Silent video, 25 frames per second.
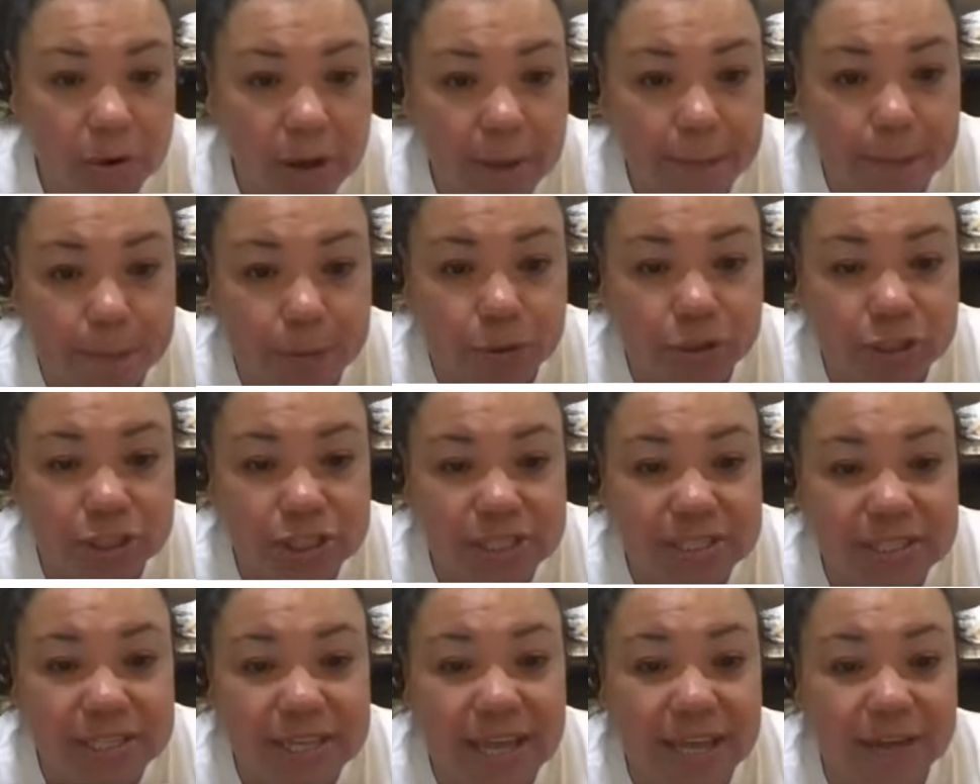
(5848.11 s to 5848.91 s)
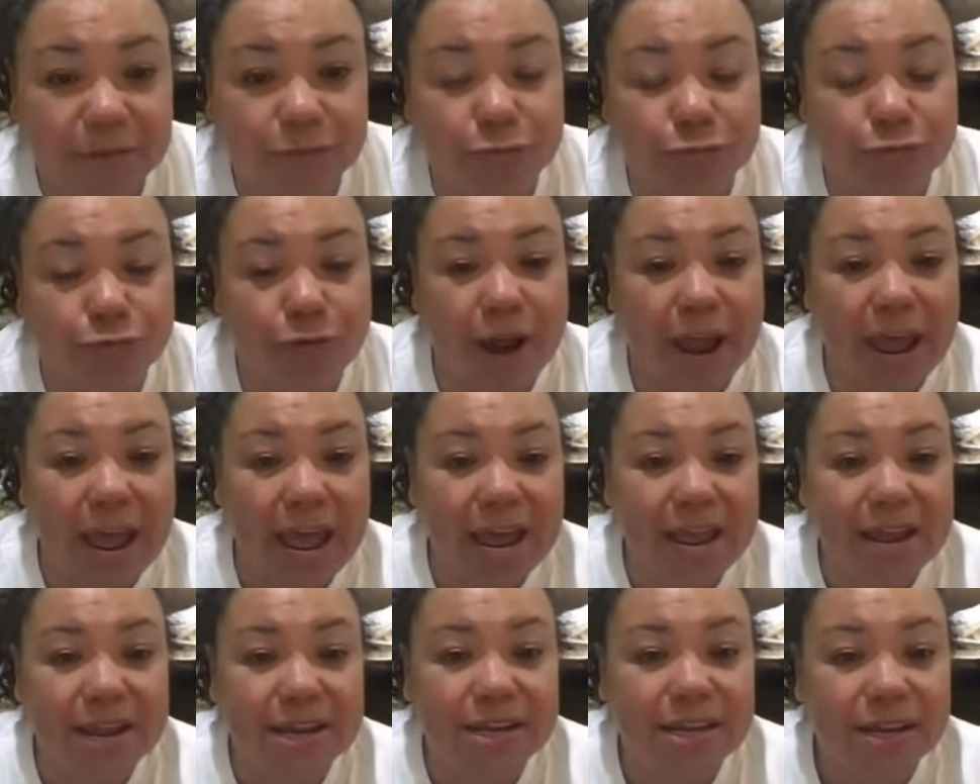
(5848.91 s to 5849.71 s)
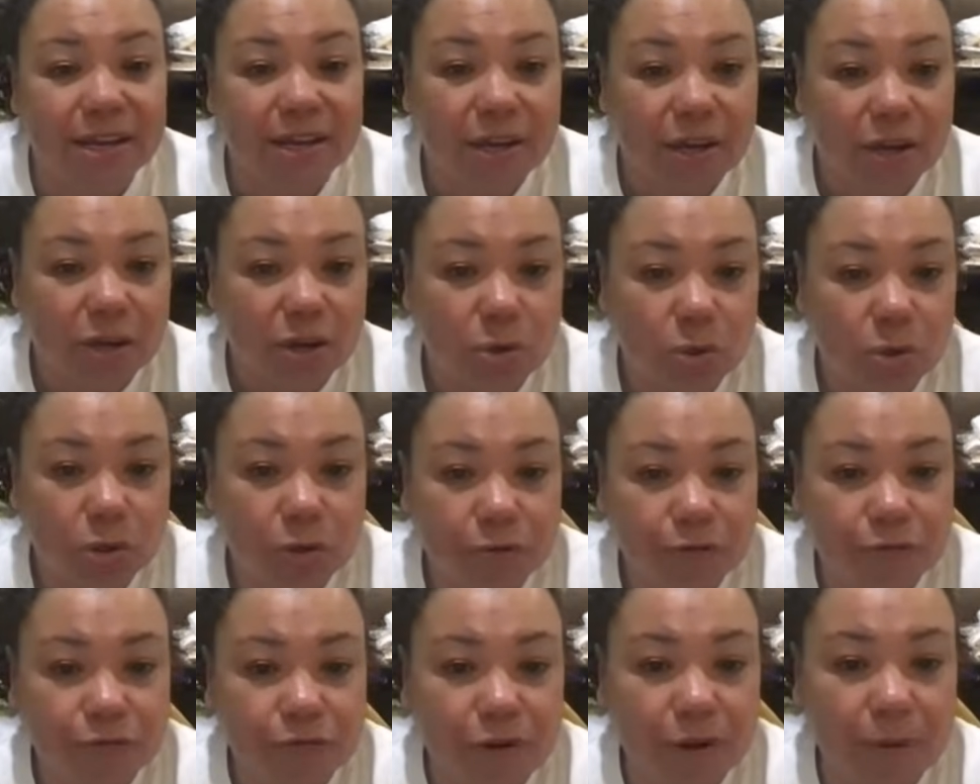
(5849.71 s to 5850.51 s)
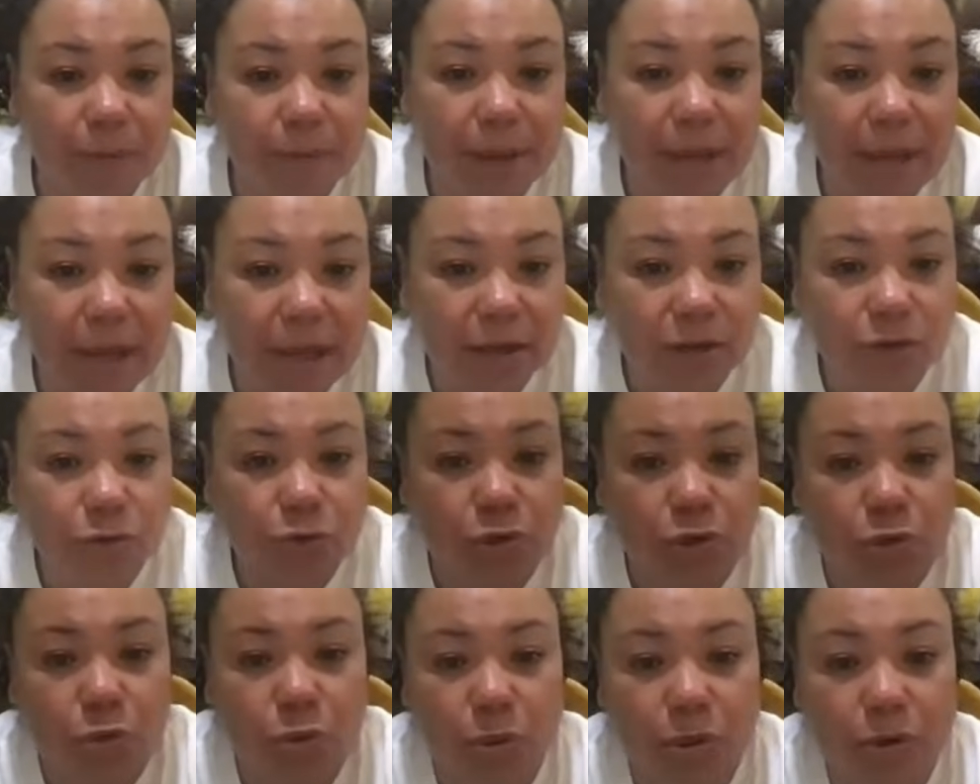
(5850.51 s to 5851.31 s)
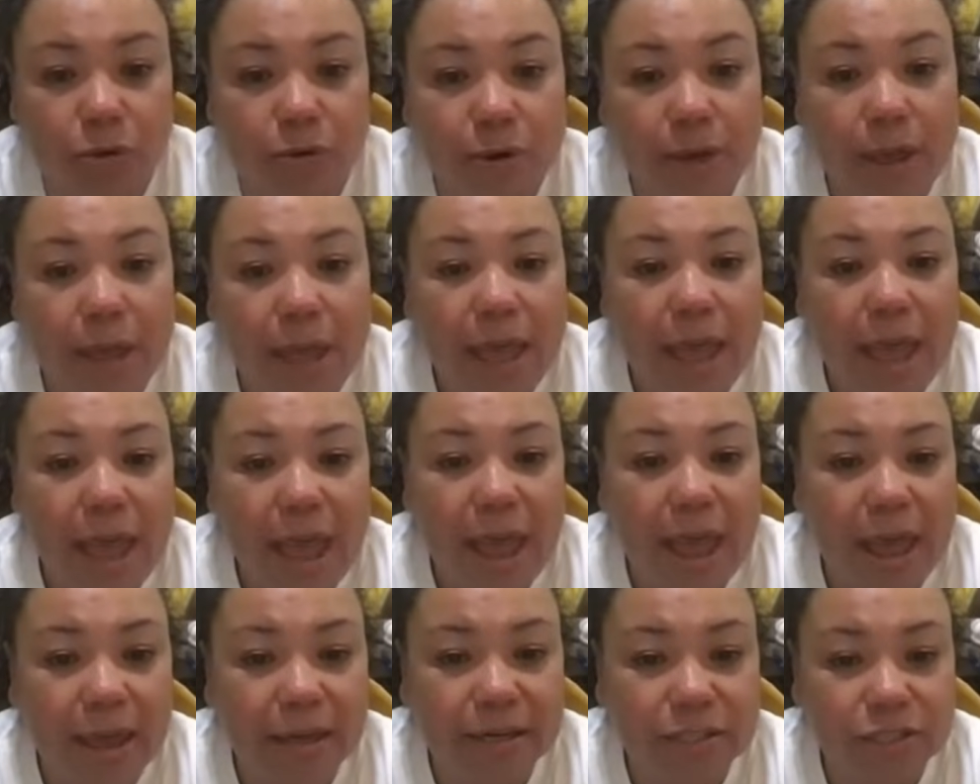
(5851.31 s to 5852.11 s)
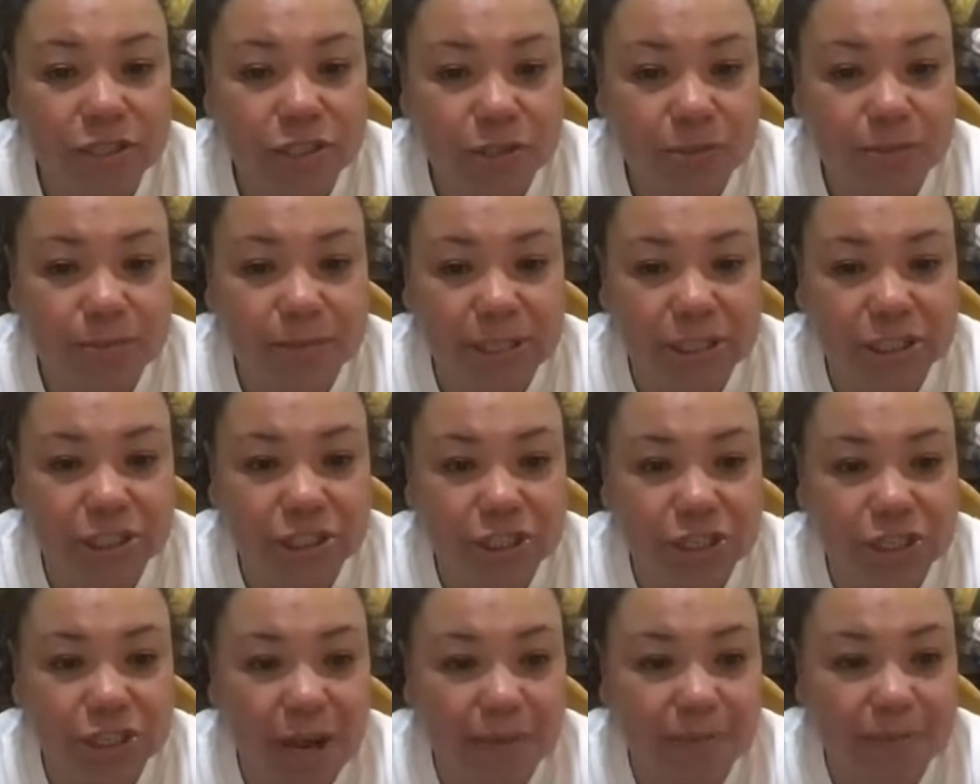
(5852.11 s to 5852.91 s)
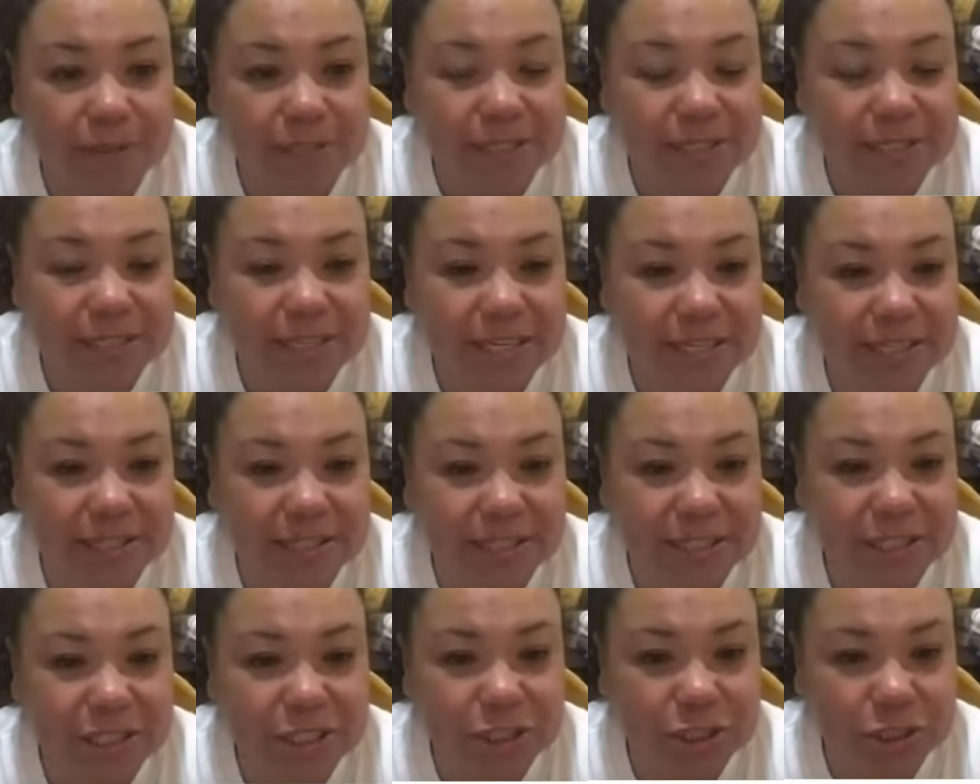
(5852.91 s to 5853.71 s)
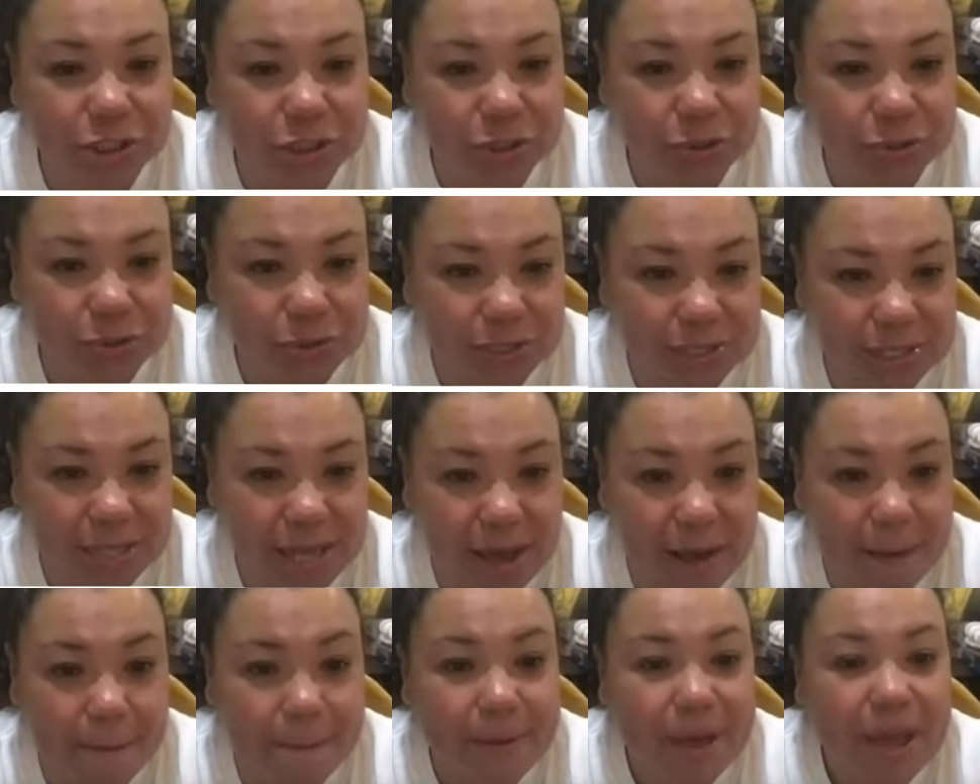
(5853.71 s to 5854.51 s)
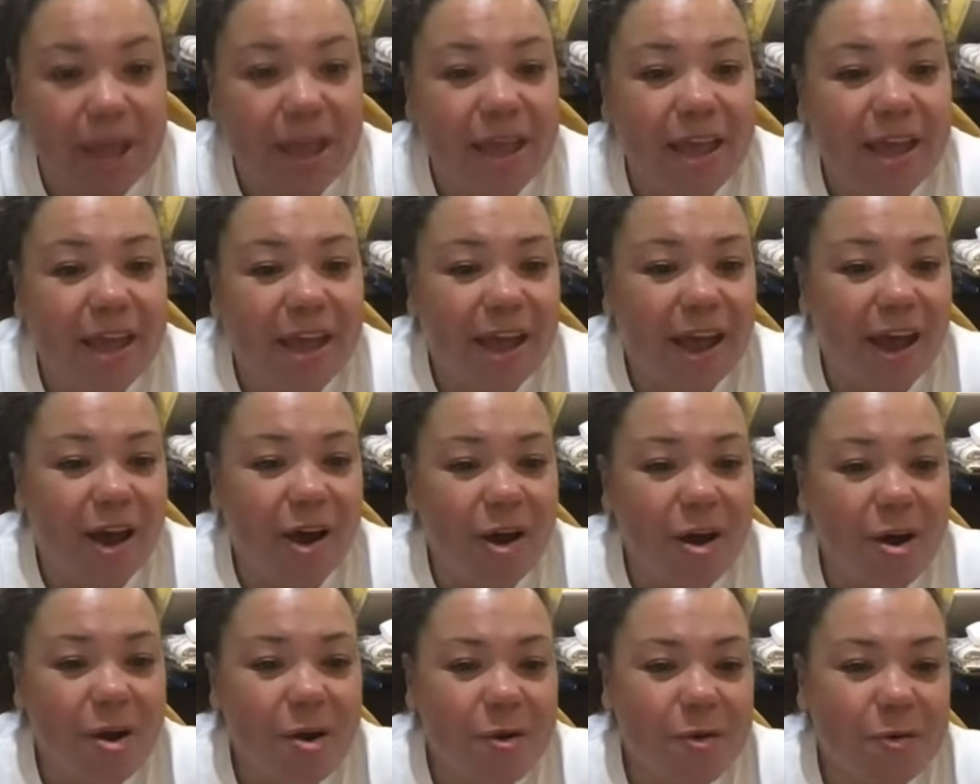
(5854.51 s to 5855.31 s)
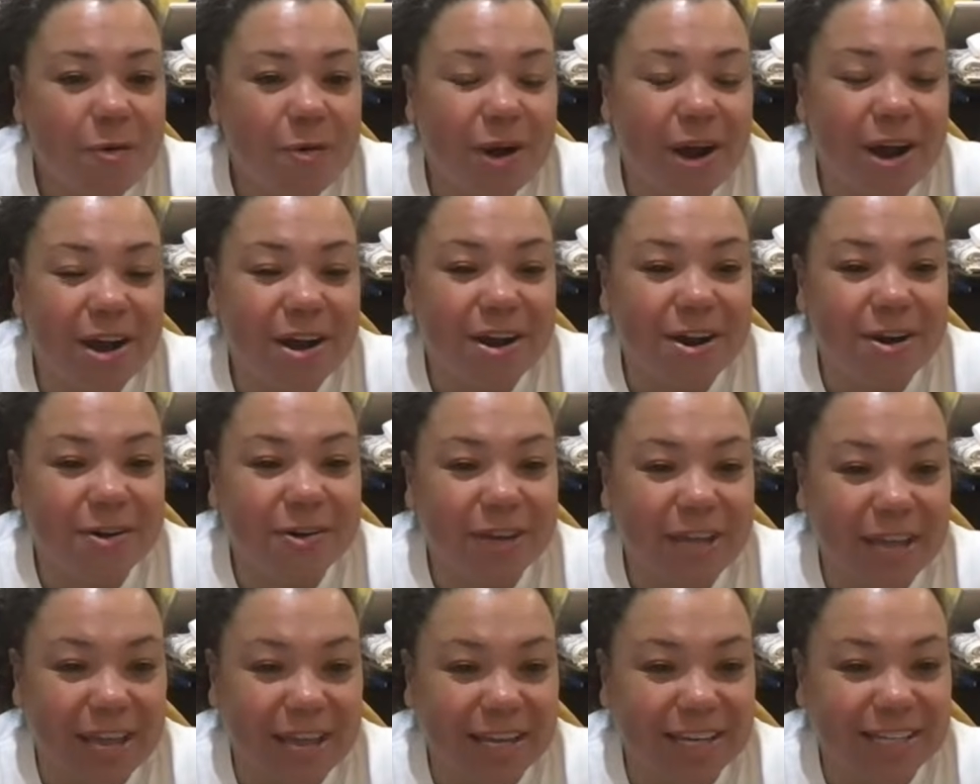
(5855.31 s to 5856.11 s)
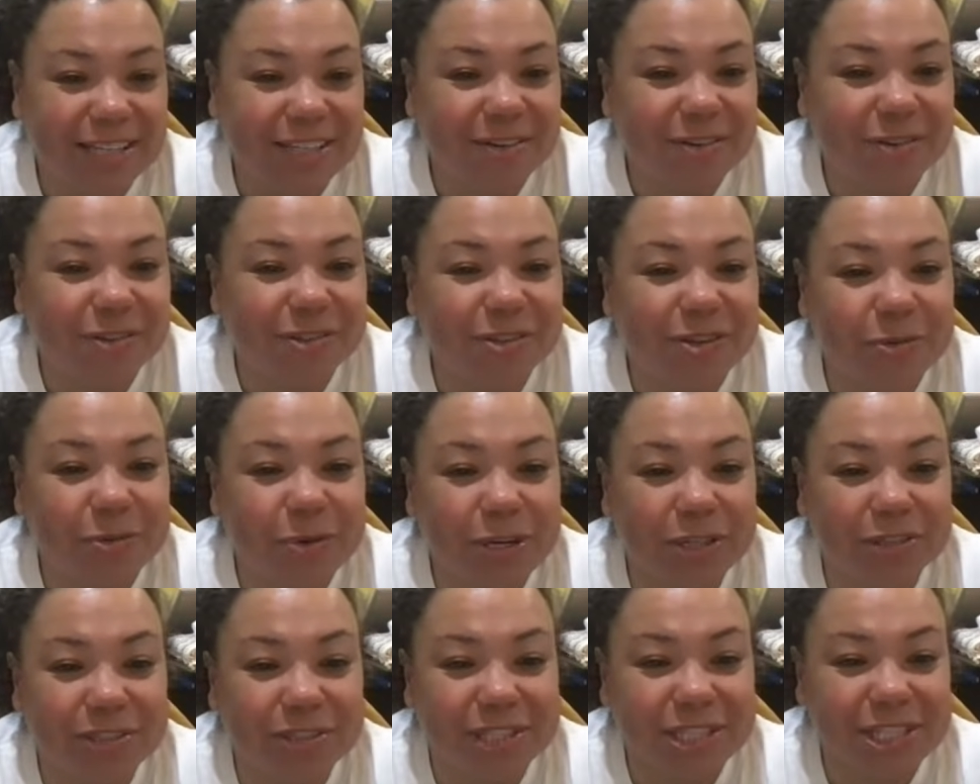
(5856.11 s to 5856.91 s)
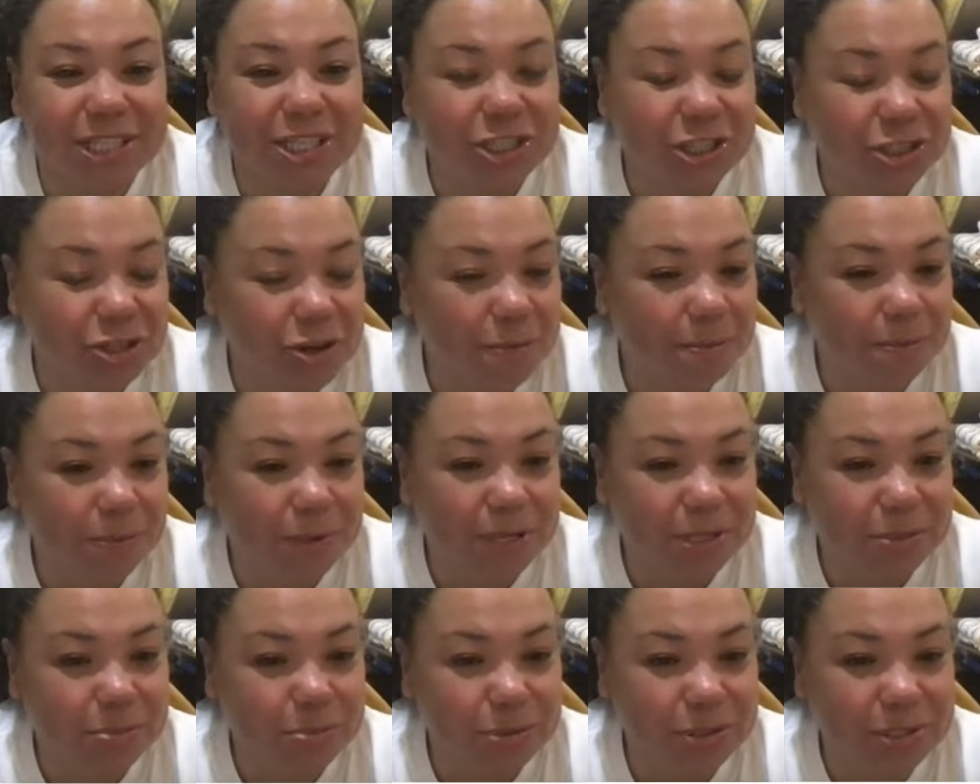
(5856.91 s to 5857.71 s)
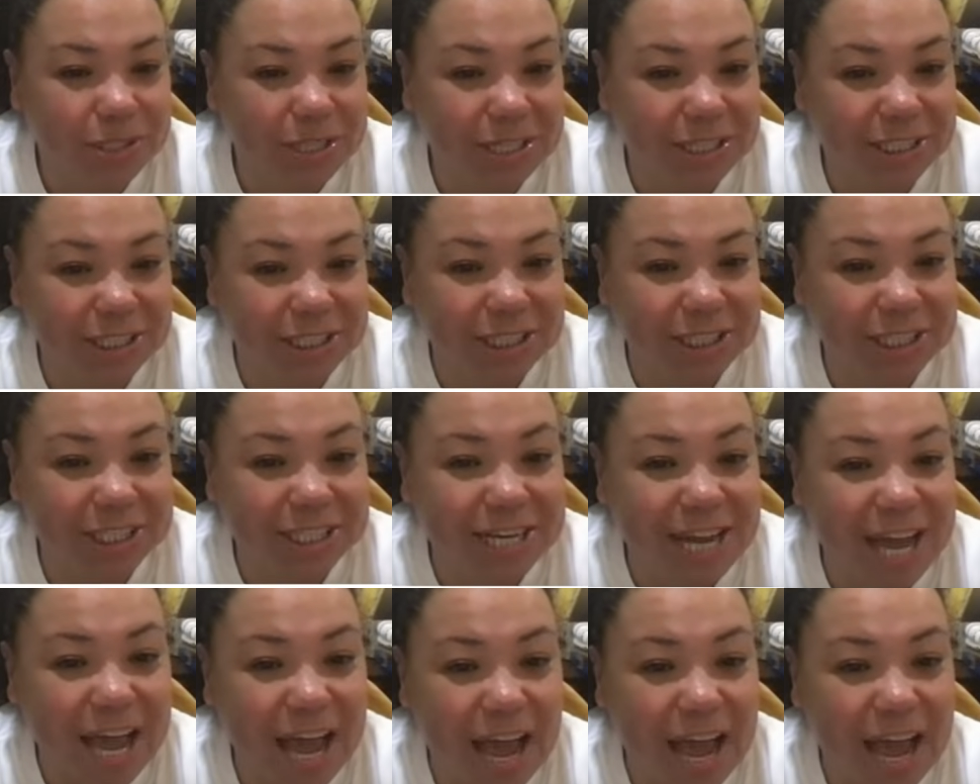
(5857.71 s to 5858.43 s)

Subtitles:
I purchased a rag quilt from AccuQuilt, adding to my shop. Does Nancy use them? Oh, okay. Well, T-shirt plus production.